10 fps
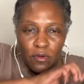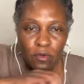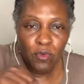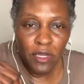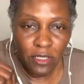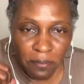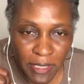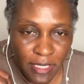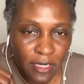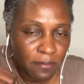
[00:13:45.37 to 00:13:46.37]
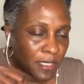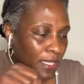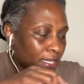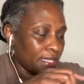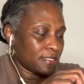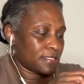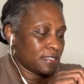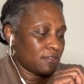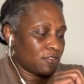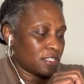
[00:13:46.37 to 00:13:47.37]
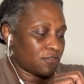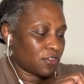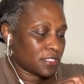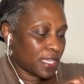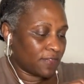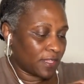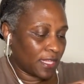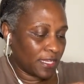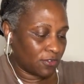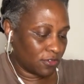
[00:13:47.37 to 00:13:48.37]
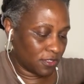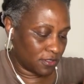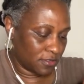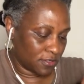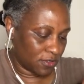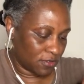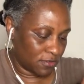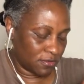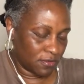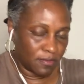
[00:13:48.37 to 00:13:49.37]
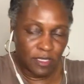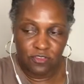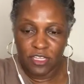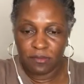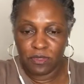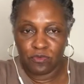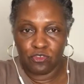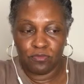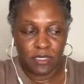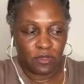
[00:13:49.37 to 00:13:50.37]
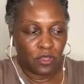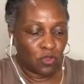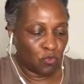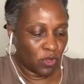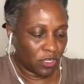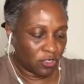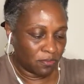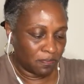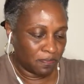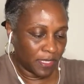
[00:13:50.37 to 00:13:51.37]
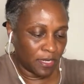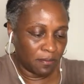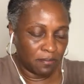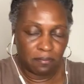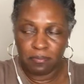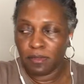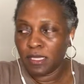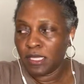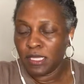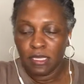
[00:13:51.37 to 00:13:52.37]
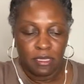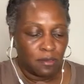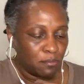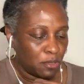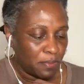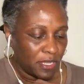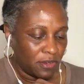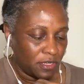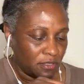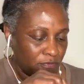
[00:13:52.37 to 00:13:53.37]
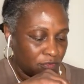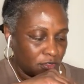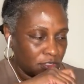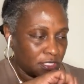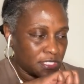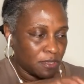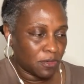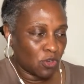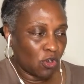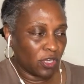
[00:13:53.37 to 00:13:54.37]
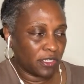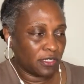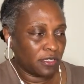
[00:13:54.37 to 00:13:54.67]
Welcome in. I can't see this because I have a light on, so I'm not trying to be rude, but welcome. And I'm preparing for the summer garden.